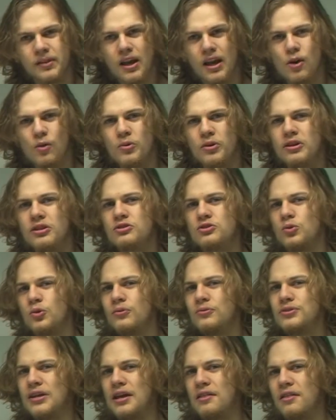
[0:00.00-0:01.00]
We can sort
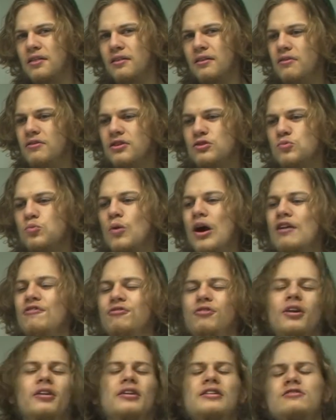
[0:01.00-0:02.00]
of say that this
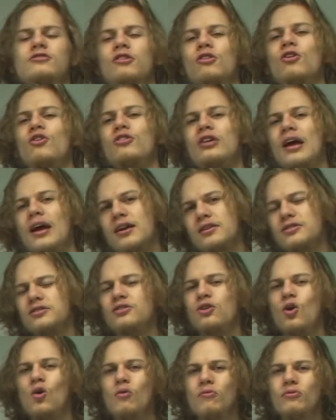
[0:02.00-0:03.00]
wavefront is the location
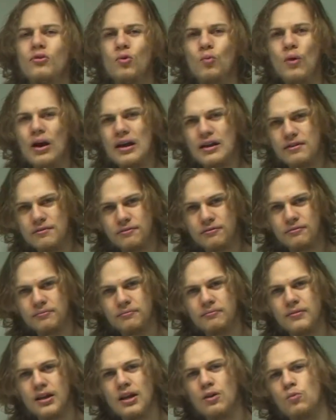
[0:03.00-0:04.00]
of the wave
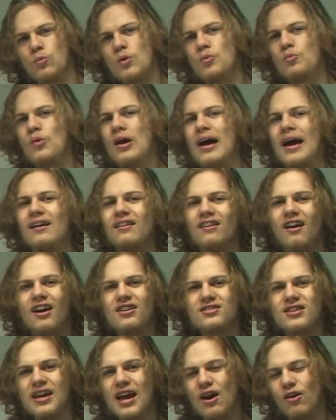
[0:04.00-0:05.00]
when we're
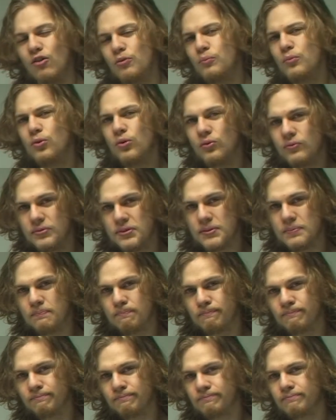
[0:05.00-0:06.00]
analyzing how it moves.
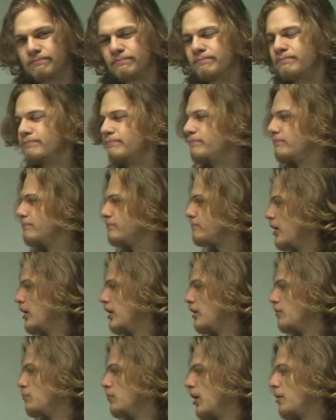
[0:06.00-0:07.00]

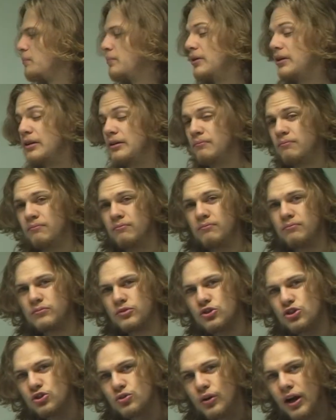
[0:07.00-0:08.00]
It might be
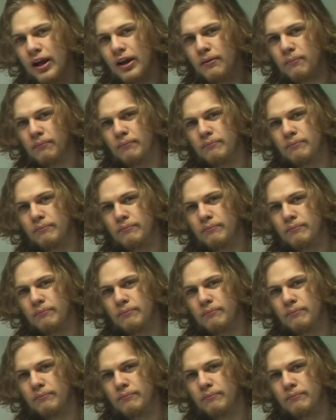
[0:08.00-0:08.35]
straight.